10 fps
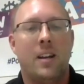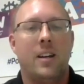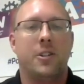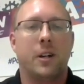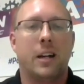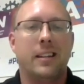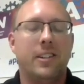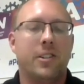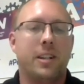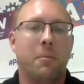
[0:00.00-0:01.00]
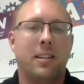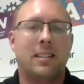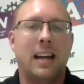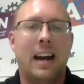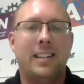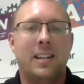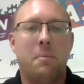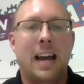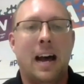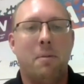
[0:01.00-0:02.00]
So again, these are some of the slides. I'd
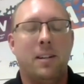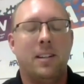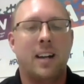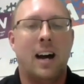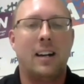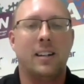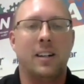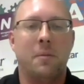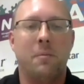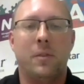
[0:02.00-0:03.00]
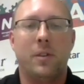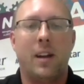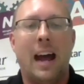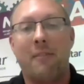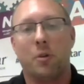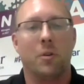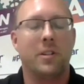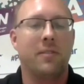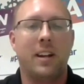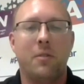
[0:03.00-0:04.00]
be happy to talk
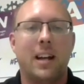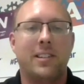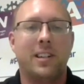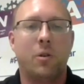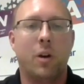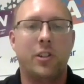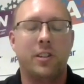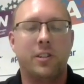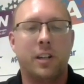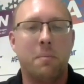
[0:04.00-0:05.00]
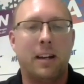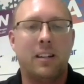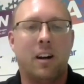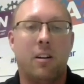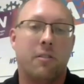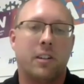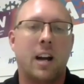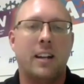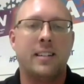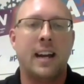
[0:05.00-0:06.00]
afterwards. If anyone has any questions, you'll get all of our
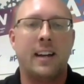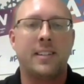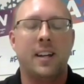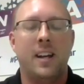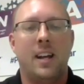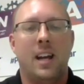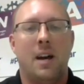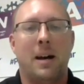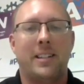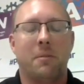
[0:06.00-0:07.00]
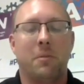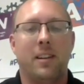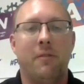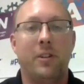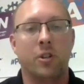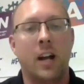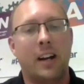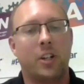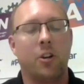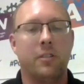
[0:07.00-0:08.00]
contacts about if you're
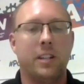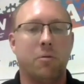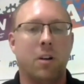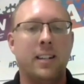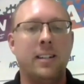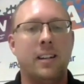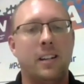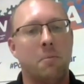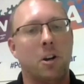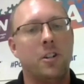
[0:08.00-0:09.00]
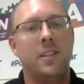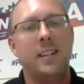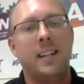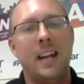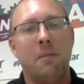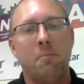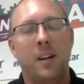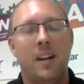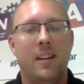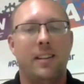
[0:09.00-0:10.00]
not currently running an emergency camp,
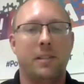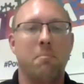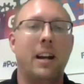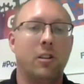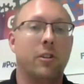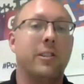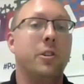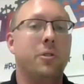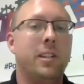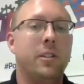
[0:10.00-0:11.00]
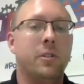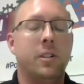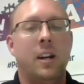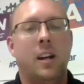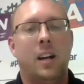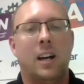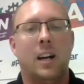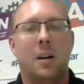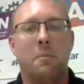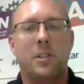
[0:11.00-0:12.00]
this might look new to you.
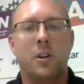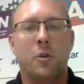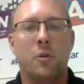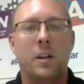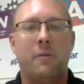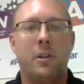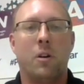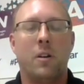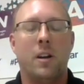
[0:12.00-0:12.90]
So if you,